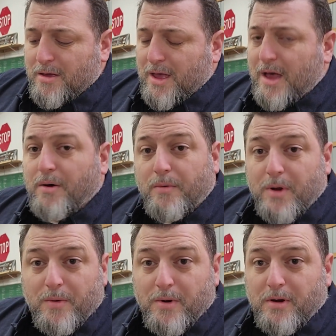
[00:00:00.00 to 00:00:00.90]
What
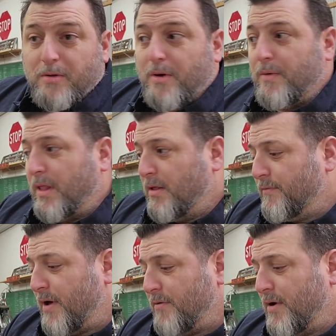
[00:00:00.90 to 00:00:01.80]
I want to do. I love
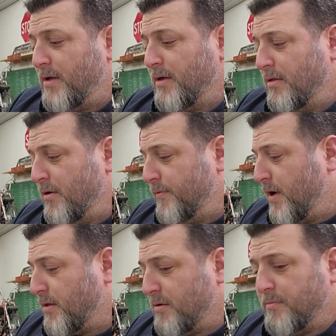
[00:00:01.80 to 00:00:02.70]
hot rods. I love
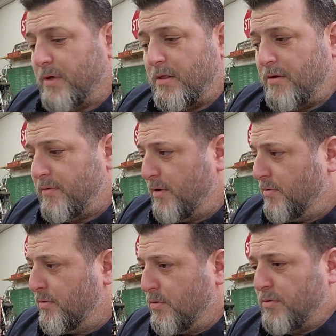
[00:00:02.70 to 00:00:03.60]
customs. I love
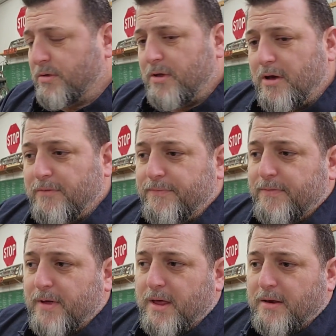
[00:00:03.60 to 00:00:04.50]
old stuff,
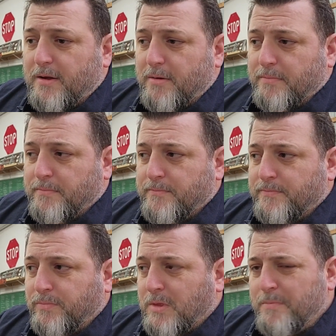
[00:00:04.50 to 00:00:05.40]
and
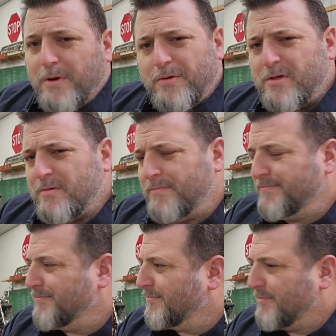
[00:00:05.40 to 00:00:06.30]
but it was,
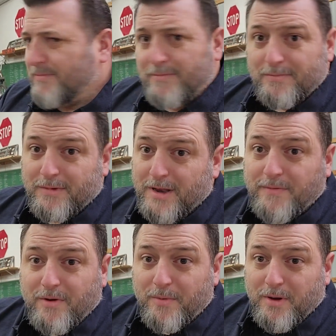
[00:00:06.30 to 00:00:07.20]
you
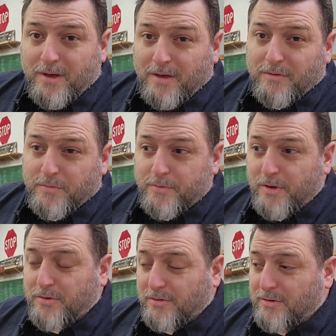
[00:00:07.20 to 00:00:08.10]
never know where you're going to get your
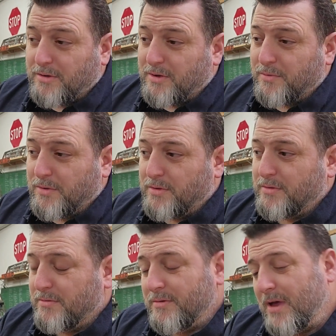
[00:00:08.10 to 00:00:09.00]
inspiration, because it
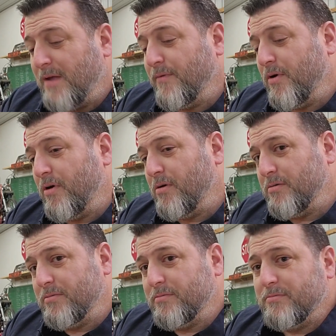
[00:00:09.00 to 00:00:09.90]
was kind of
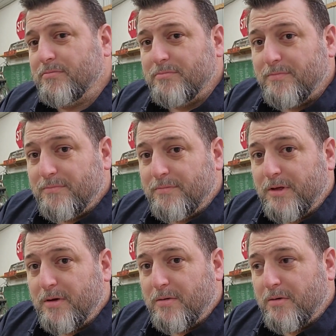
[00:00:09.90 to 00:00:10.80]
all
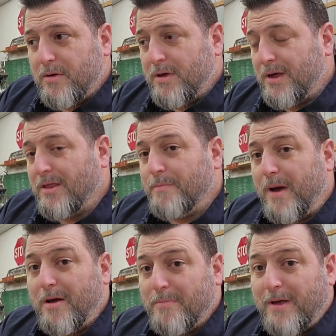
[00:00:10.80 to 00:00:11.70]

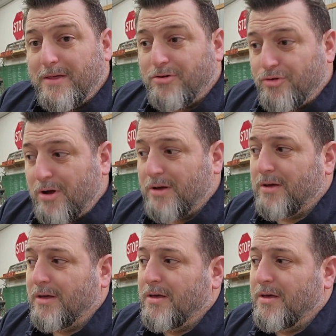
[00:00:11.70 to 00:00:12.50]
inspired by this truck.